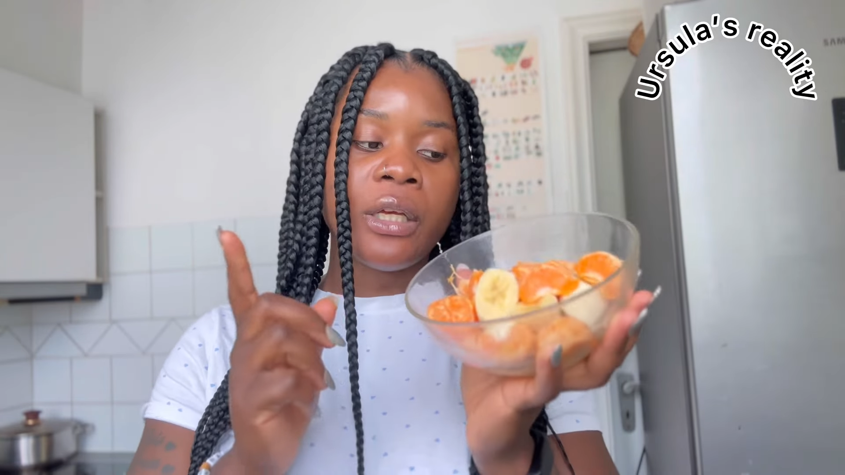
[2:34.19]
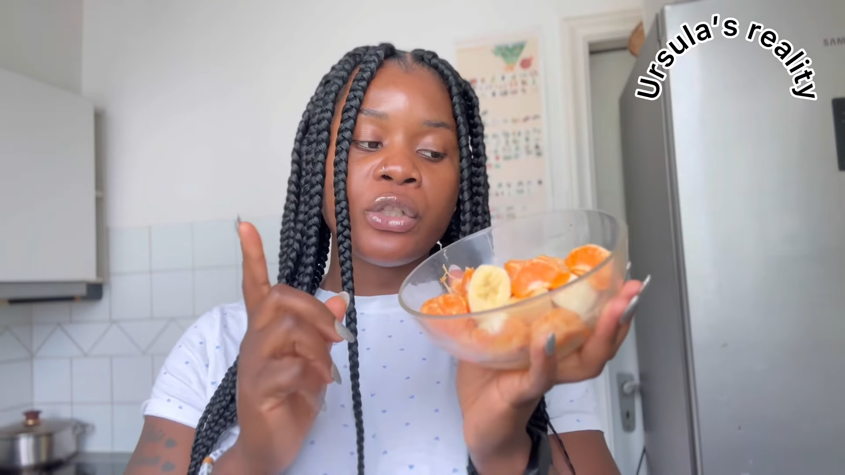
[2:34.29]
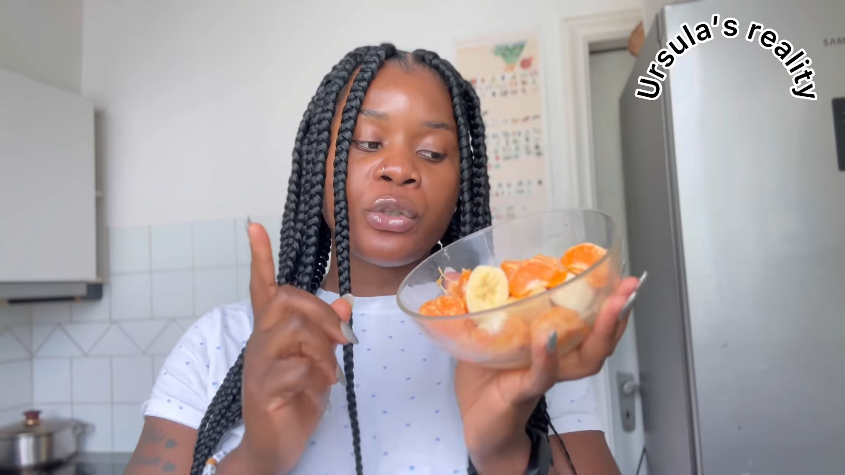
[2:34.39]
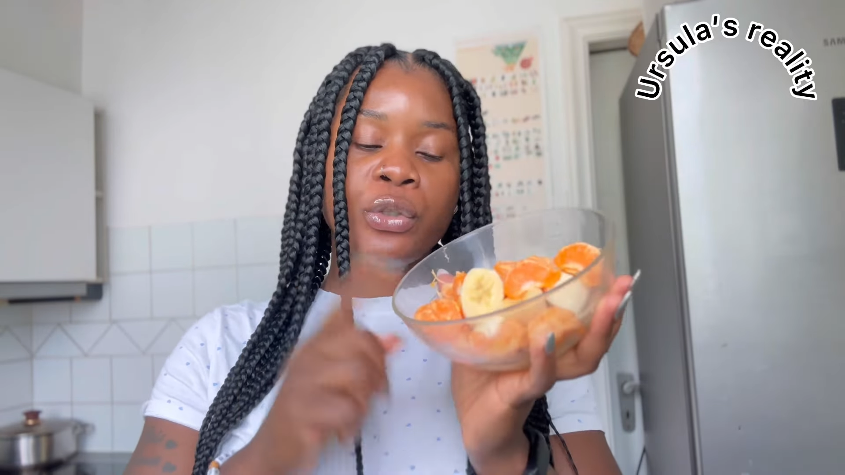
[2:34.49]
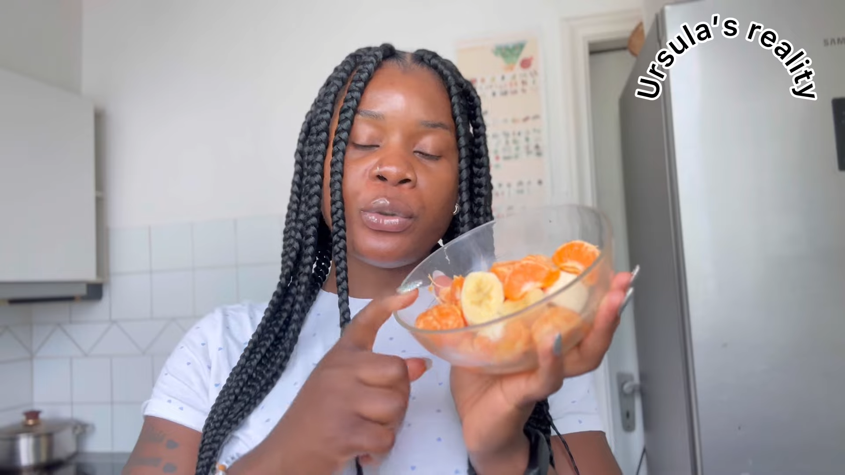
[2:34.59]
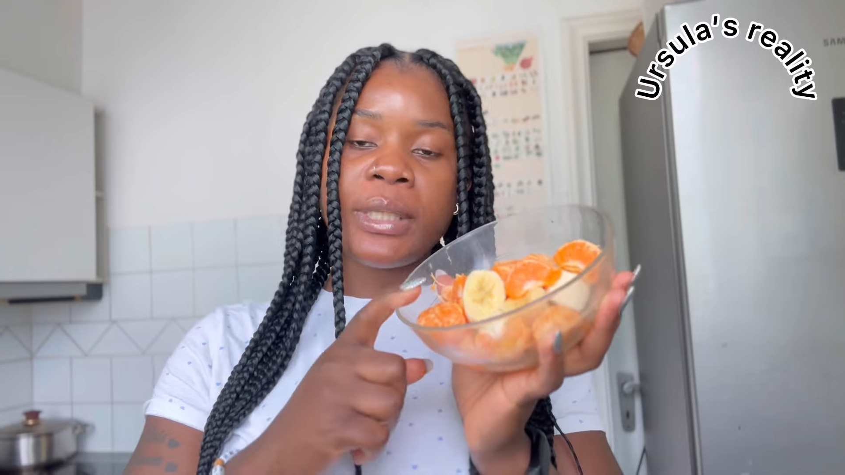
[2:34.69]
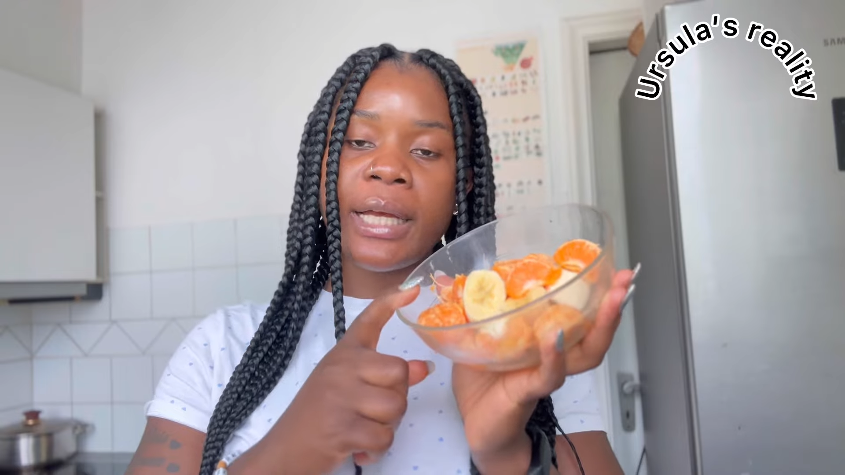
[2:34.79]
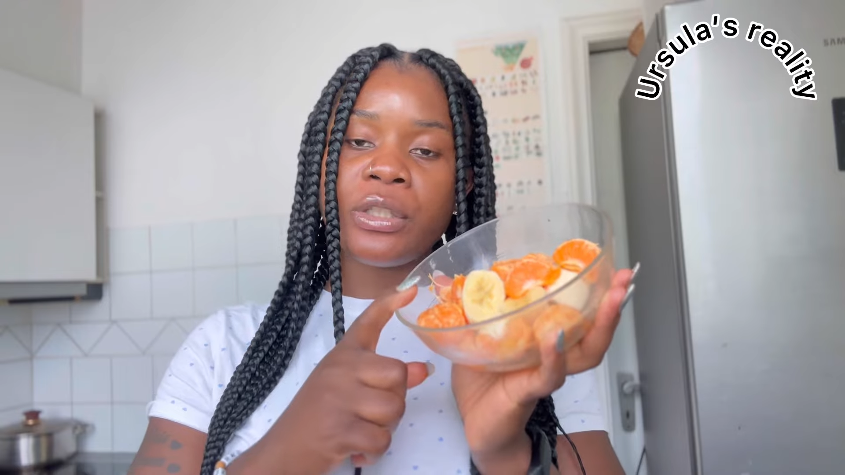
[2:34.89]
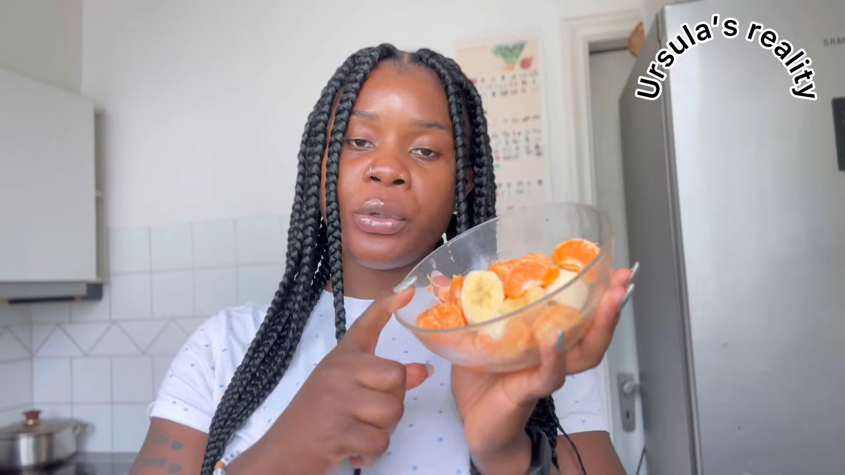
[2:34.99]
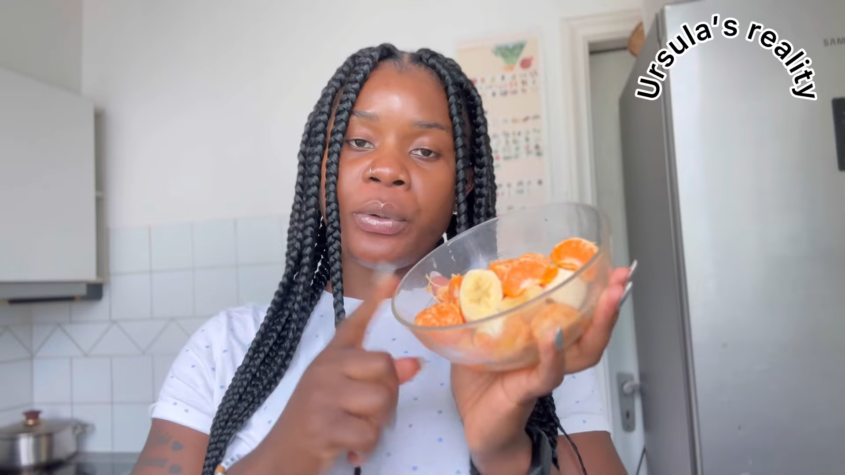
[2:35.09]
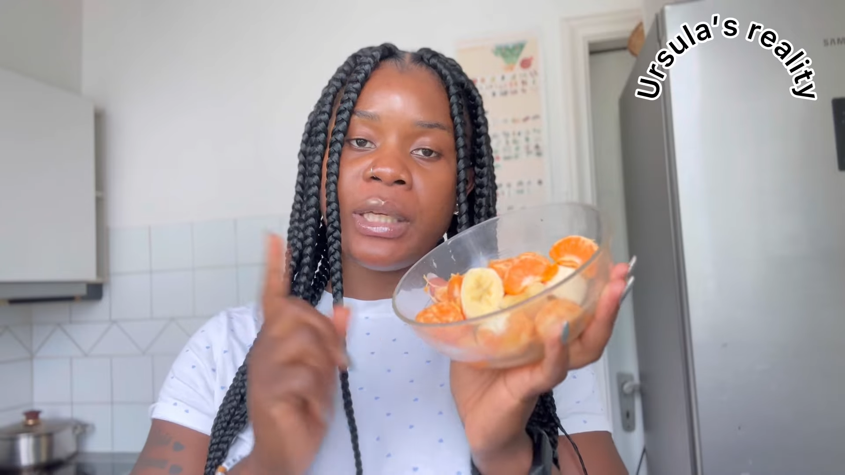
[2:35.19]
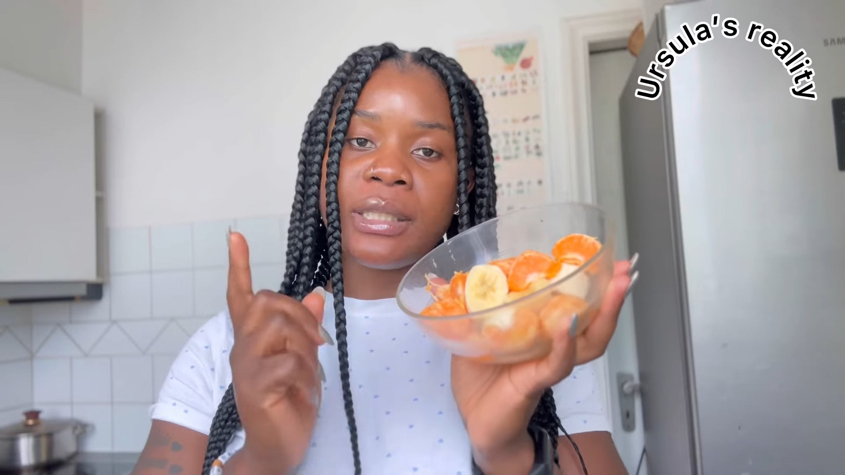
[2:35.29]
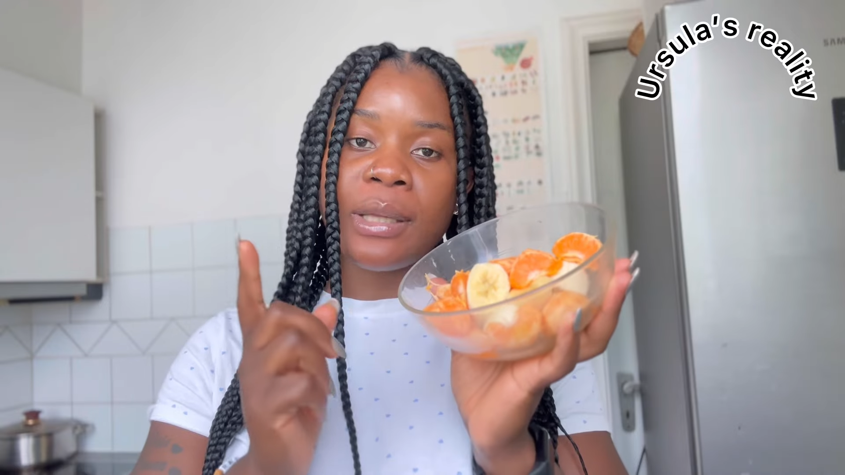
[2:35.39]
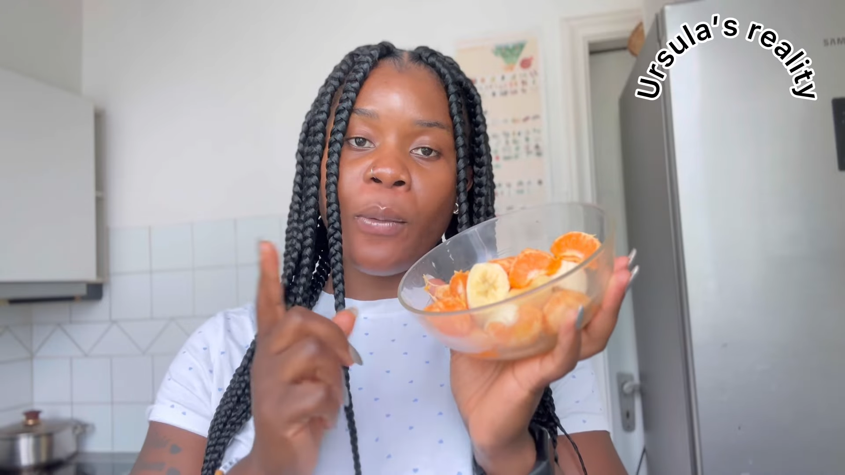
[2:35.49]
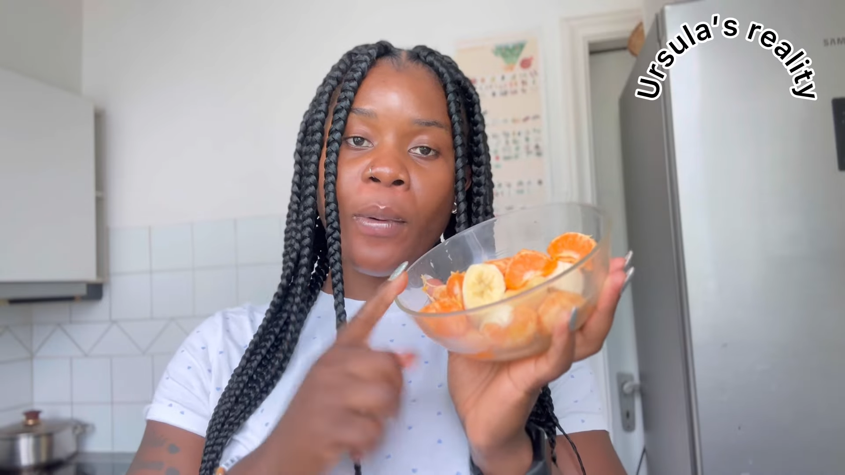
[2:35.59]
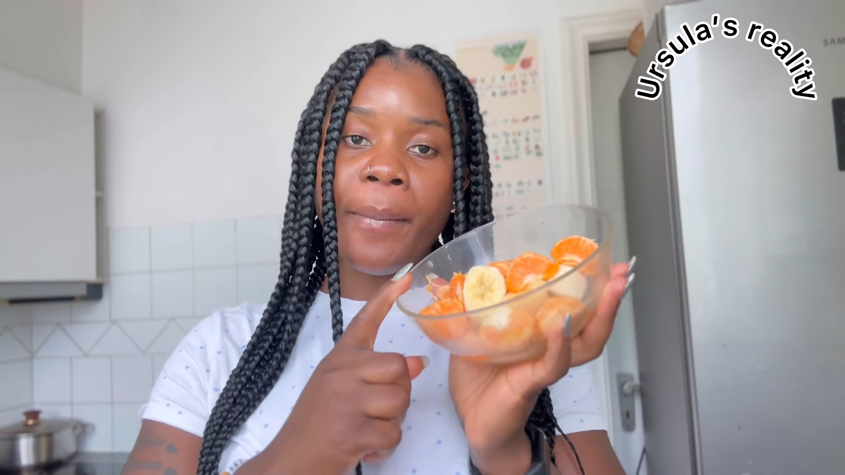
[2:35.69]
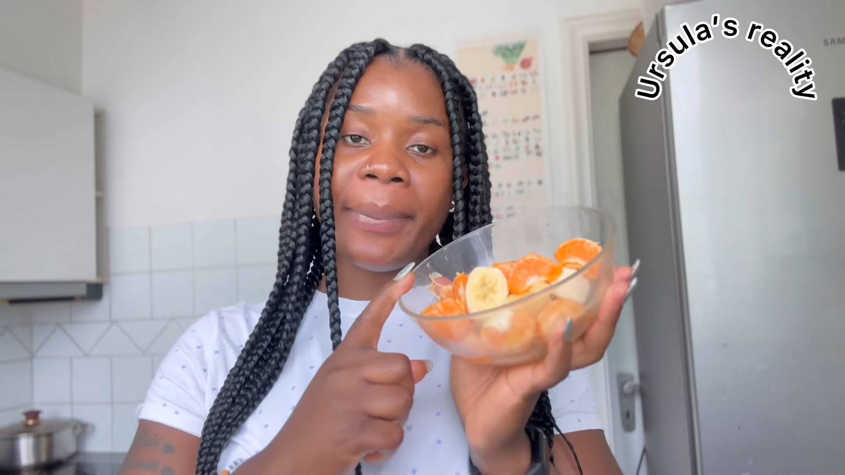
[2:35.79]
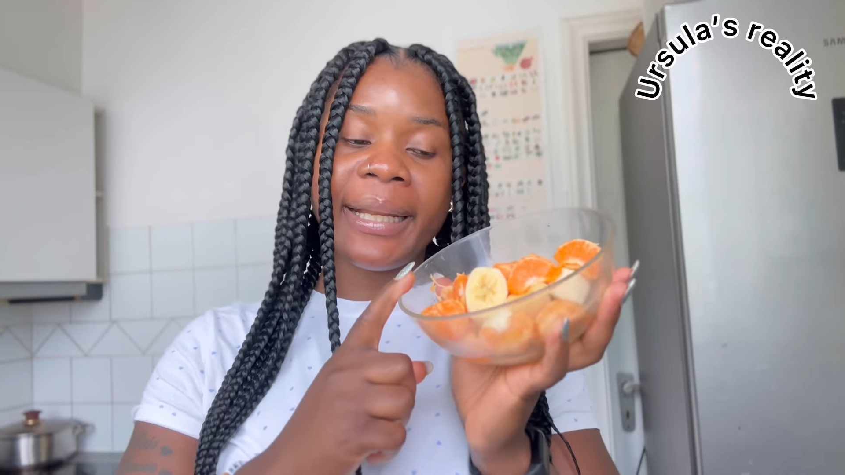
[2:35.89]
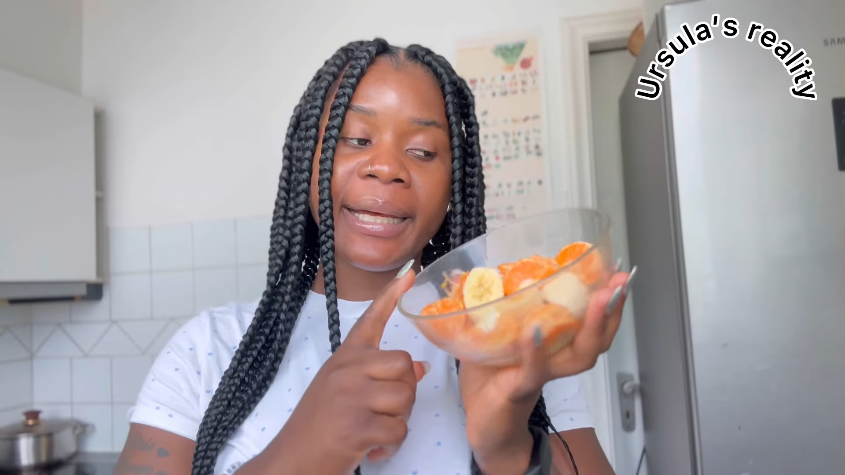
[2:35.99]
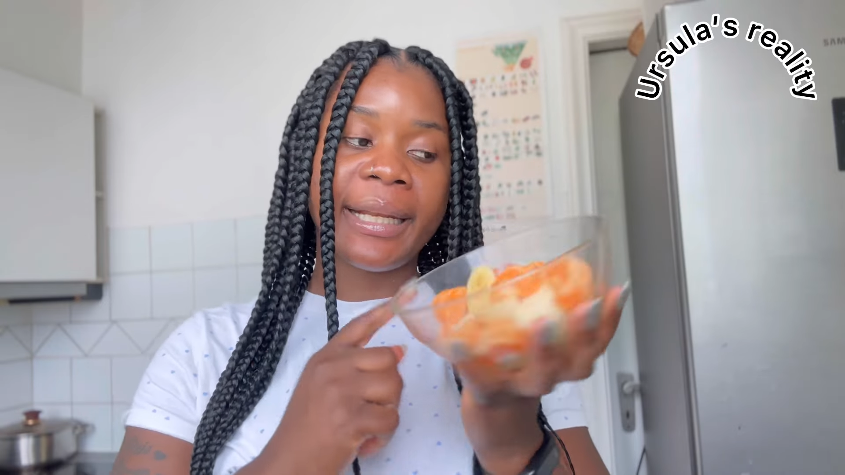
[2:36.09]
So two tangerines, one
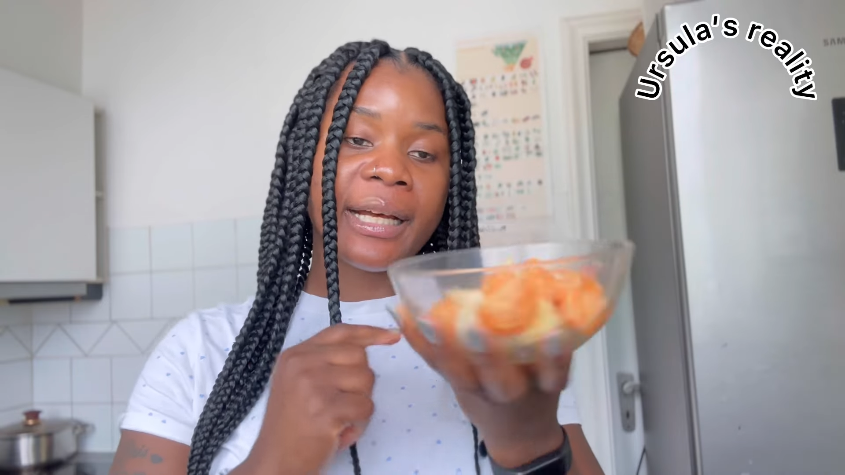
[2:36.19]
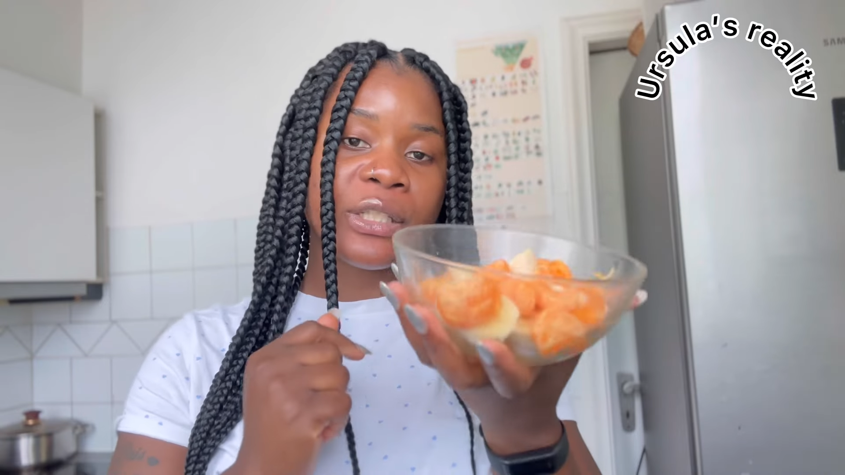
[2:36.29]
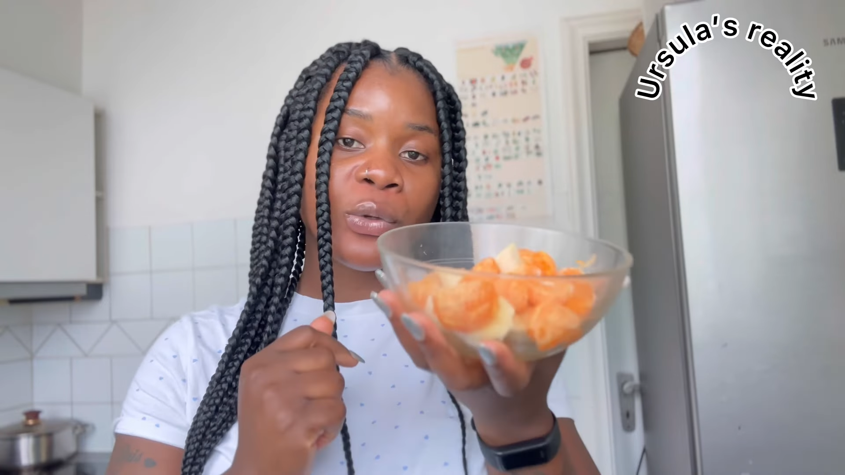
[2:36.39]
banana.